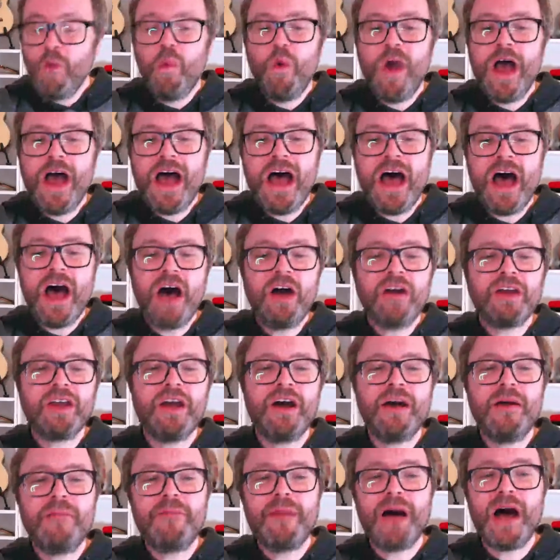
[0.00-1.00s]
well,
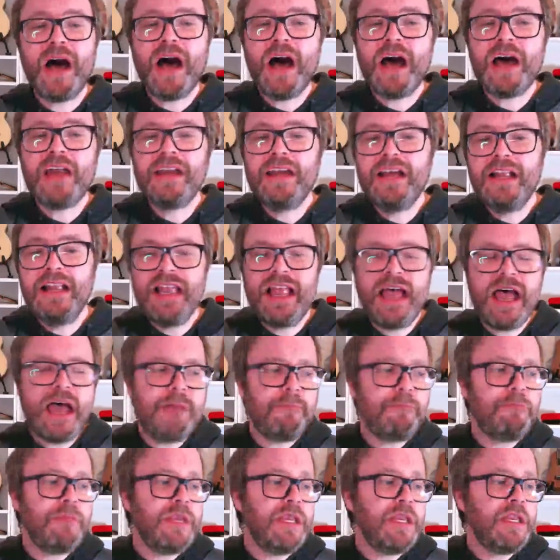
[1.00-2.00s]
come on and
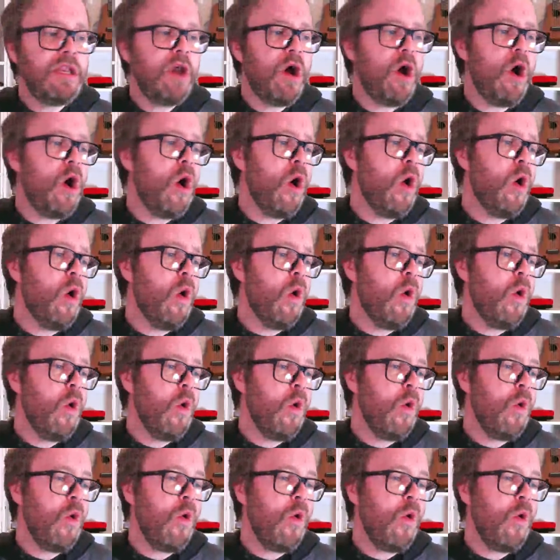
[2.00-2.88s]
let me know,